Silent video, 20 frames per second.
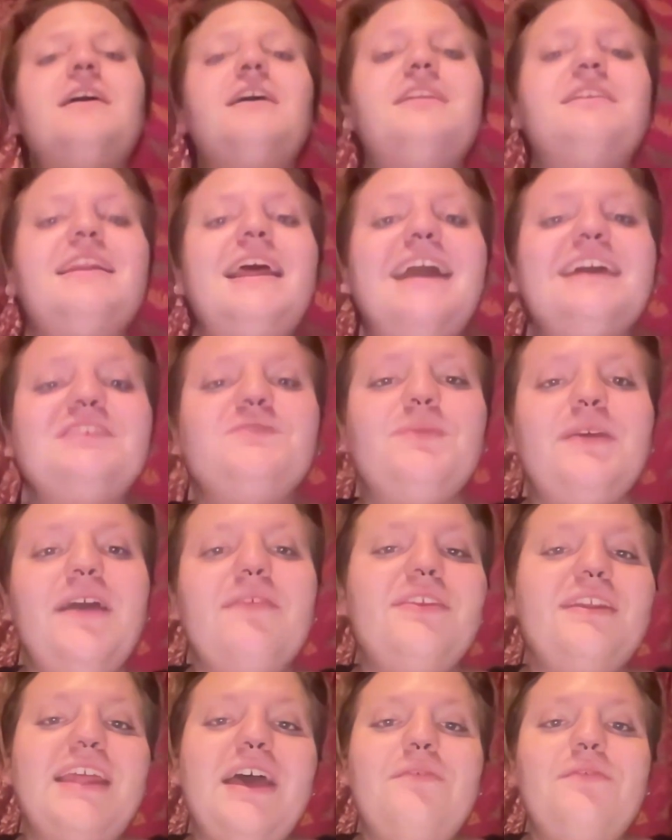Next, we
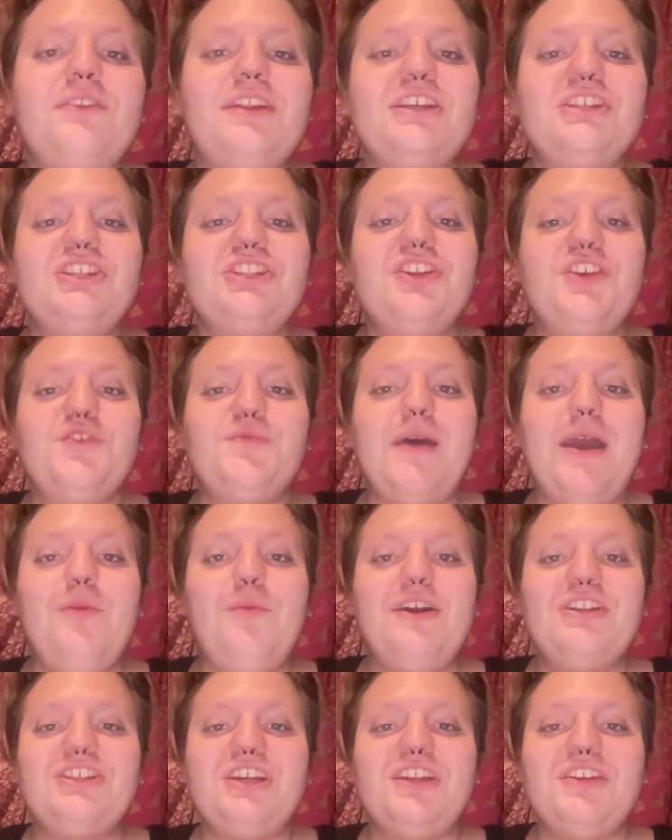have the definition used by
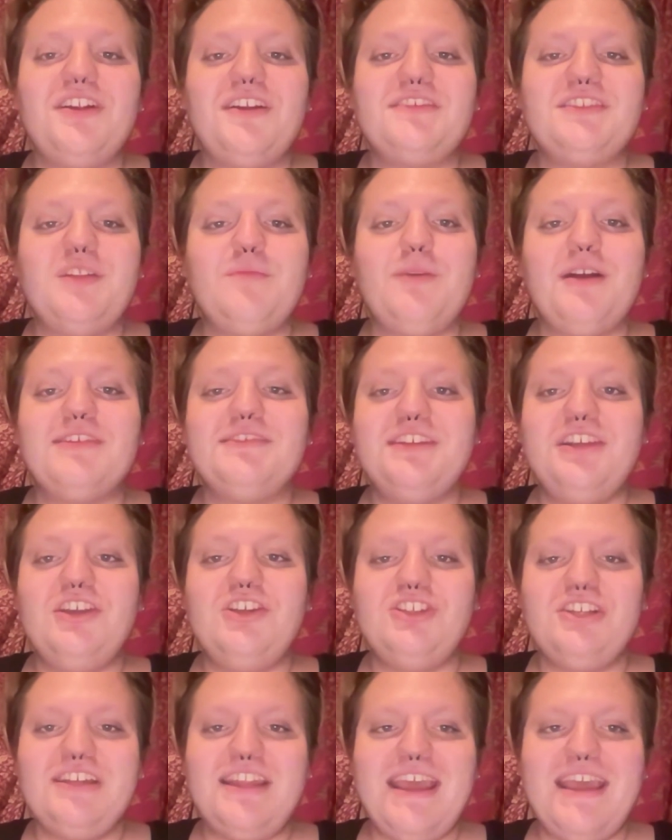witch hunters in the
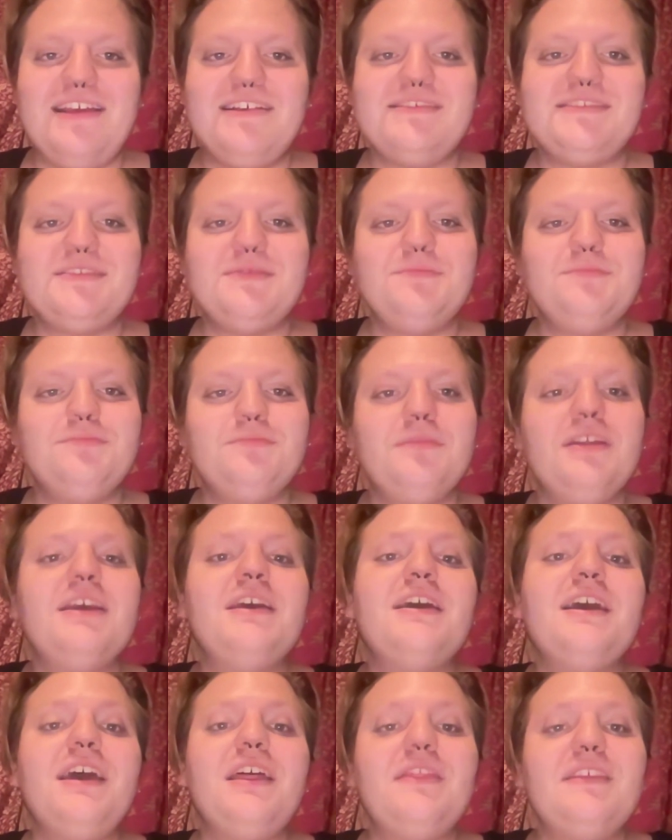persecution days.
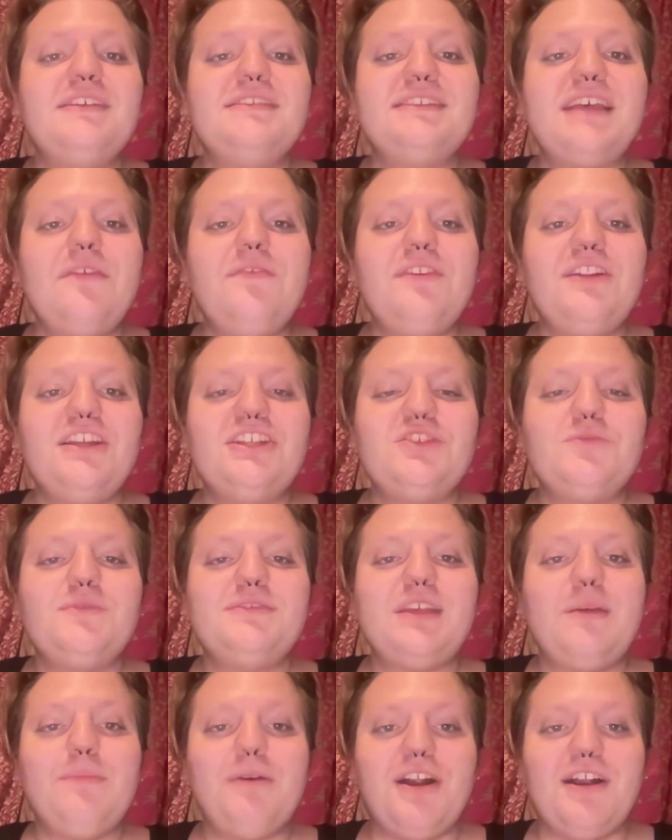This definition
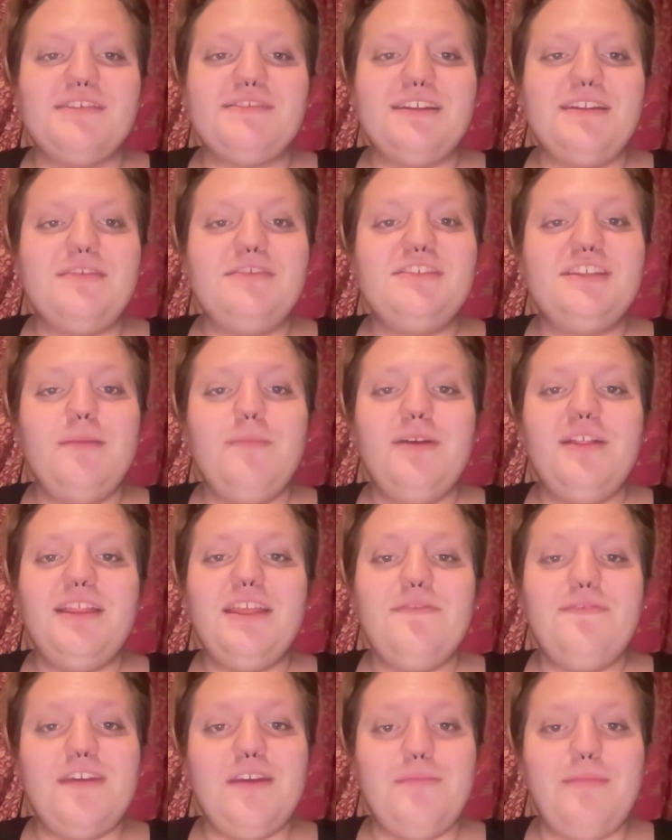was a person,
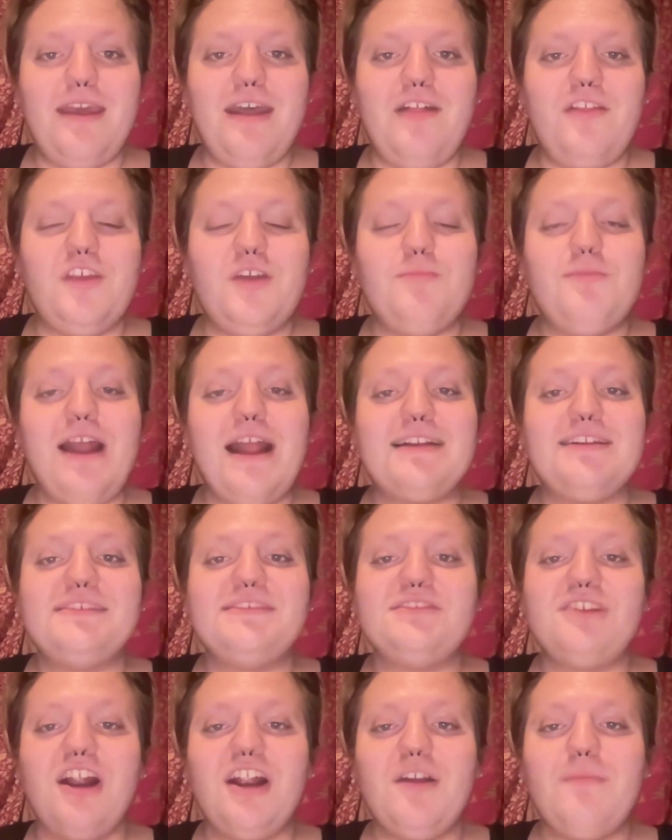typically female, who
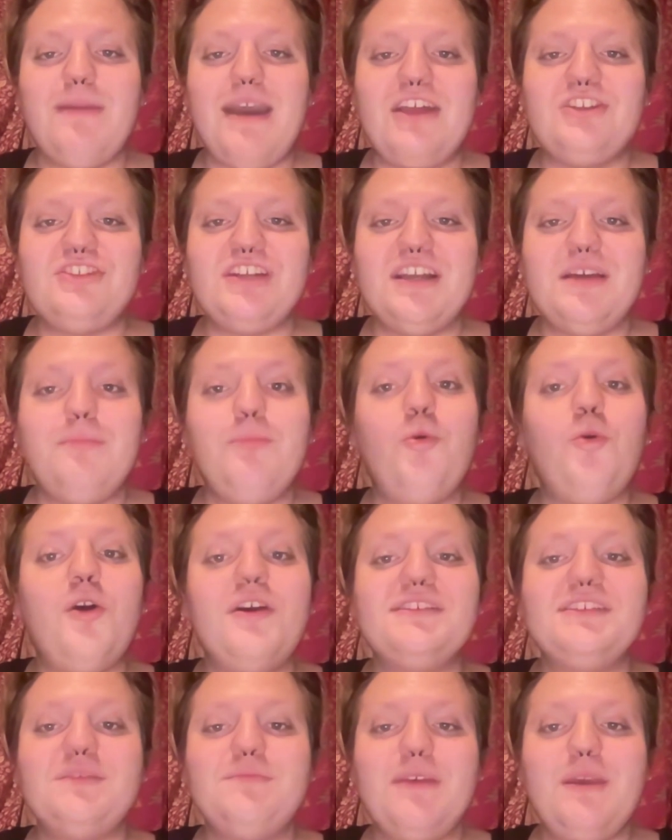practiced dark magic,
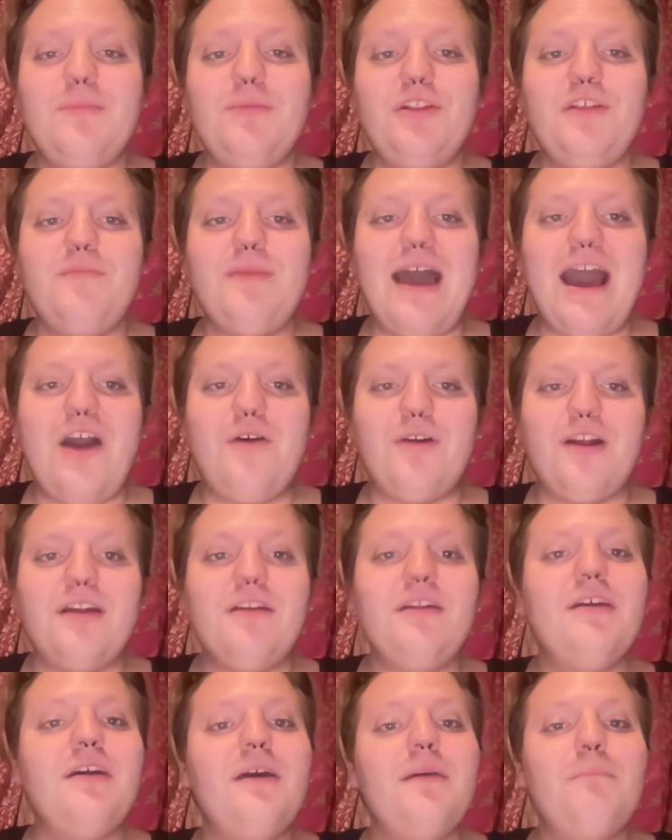poisoned people of
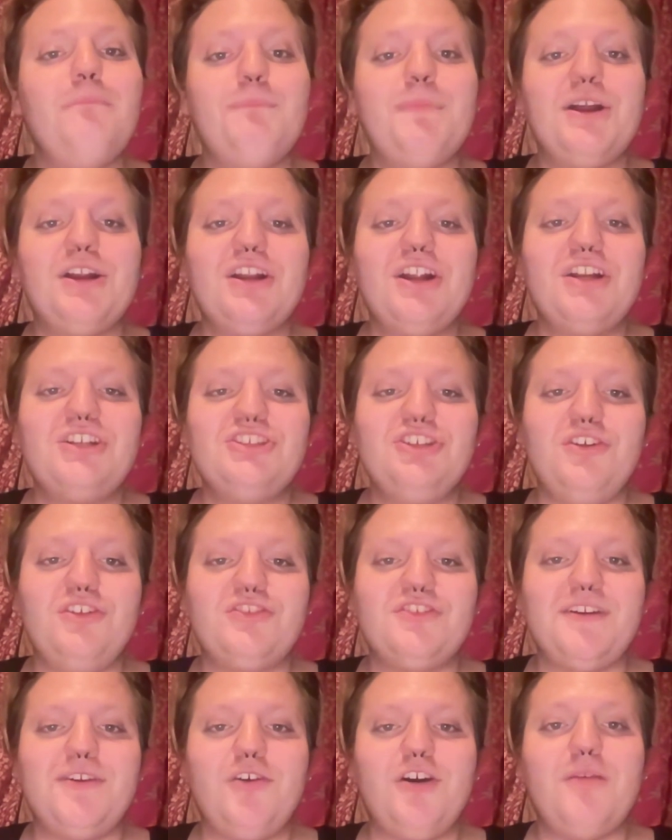power, murdered
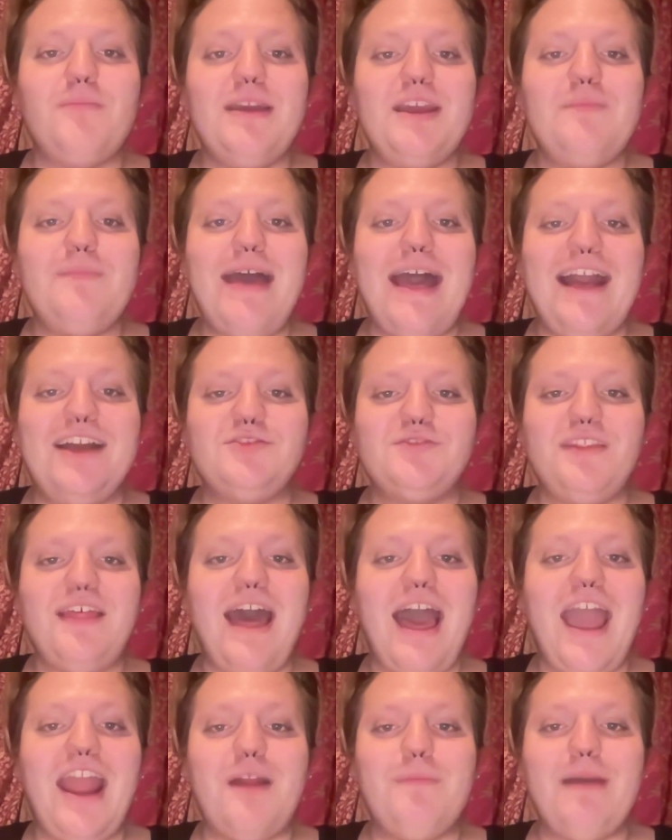children, or made pacts with
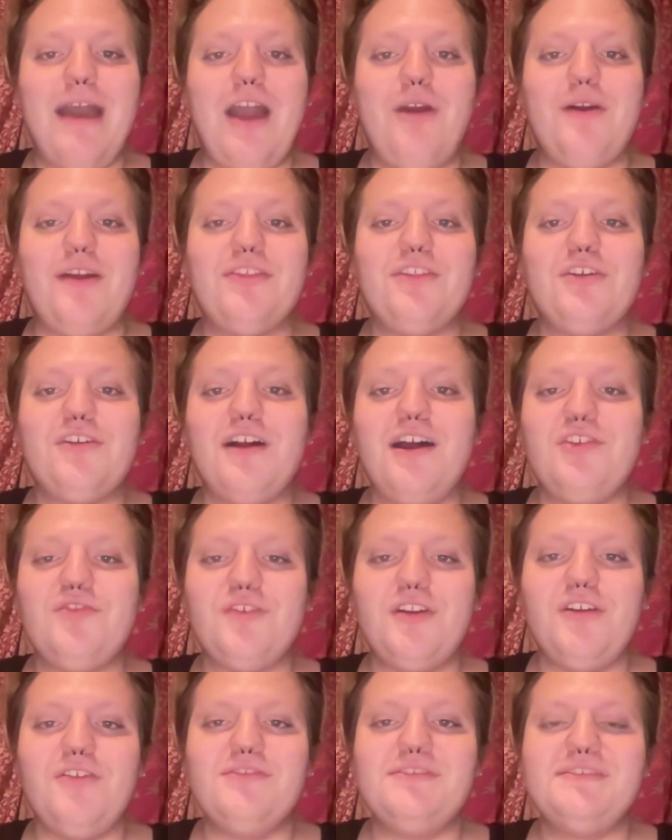higher power at the
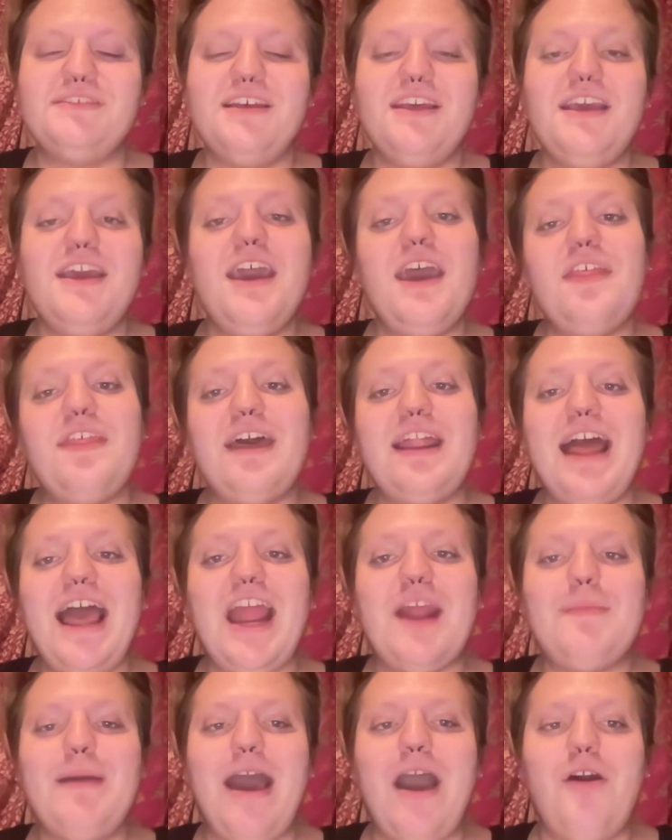crossroads, that
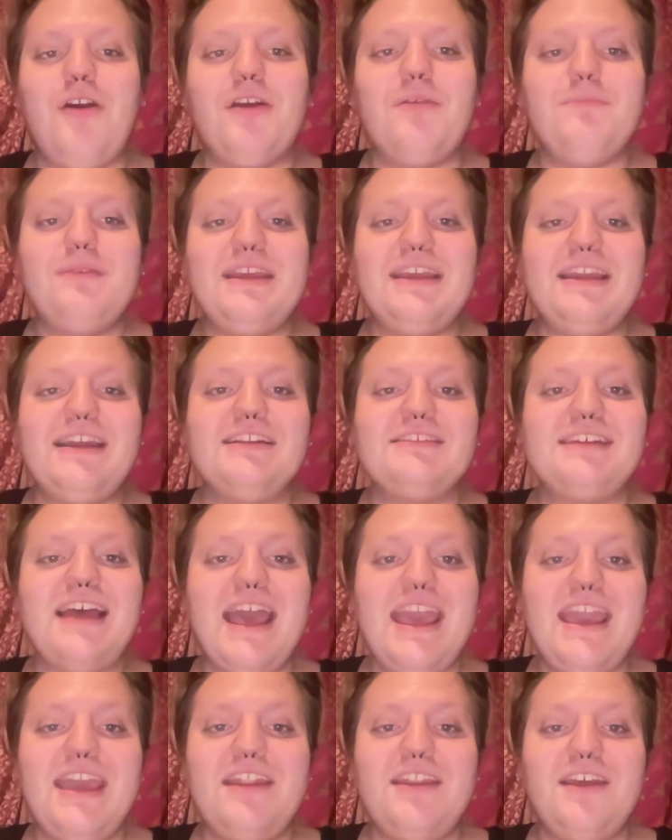higher power being
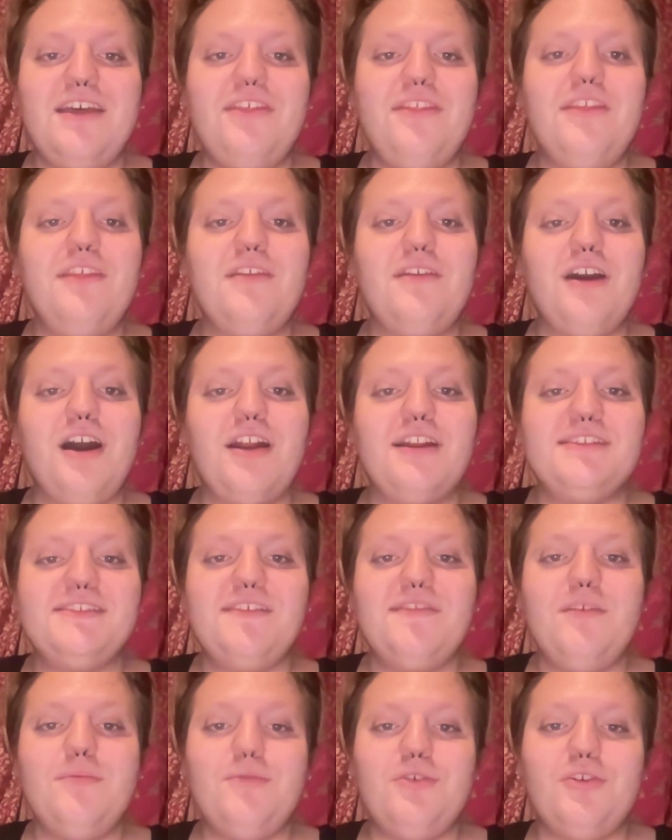Diana, the goddess
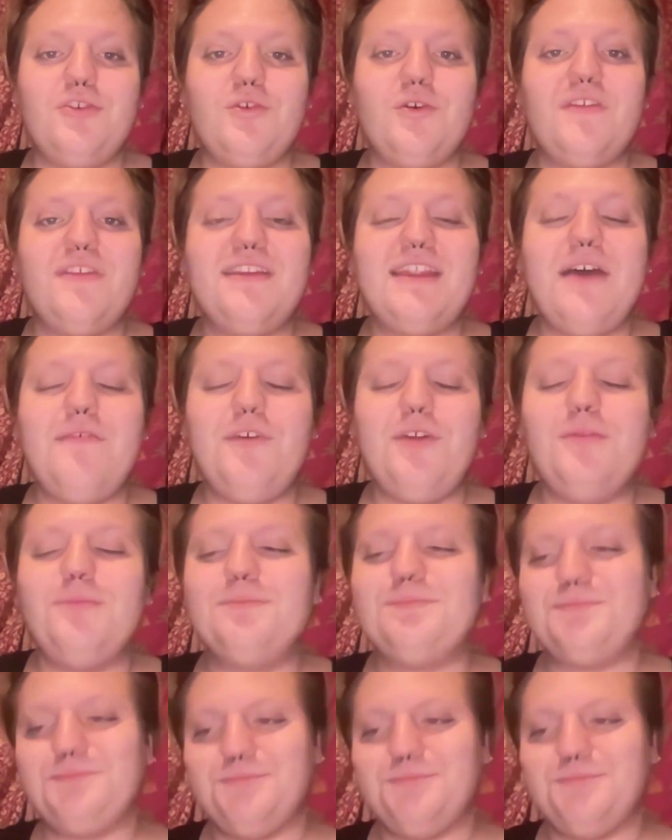of the moon, or the devil.